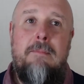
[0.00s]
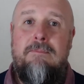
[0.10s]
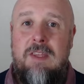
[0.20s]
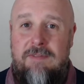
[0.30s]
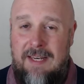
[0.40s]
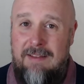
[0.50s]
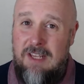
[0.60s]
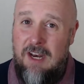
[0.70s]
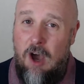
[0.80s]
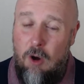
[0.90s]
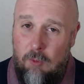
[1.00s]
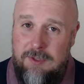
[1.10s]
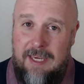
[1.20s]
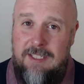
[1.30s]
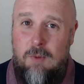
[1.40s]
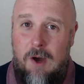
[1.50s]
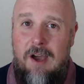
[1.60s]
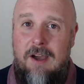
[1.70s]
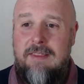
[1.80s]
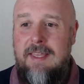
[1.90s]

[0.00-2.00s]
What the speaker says: You think they've done a whole day's work.